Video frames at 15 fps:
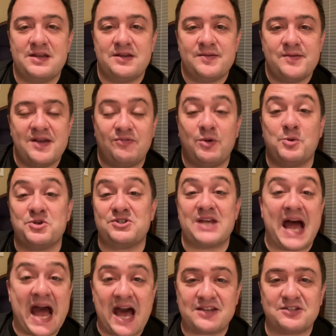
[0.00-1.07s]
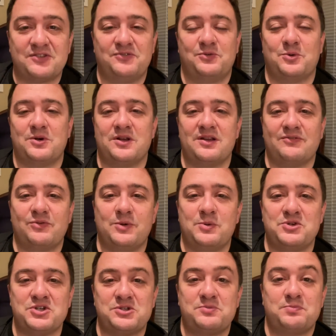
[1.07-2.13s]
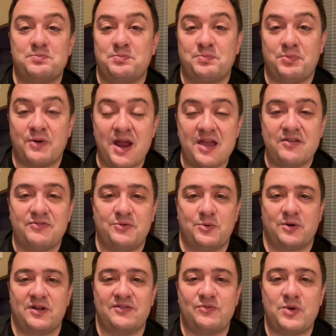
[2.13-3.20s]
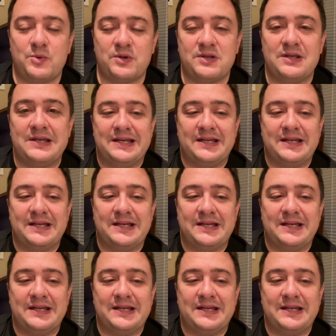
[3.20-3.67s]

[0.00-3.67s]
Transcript: if we would just ask for it, if we would just pray for it, if we would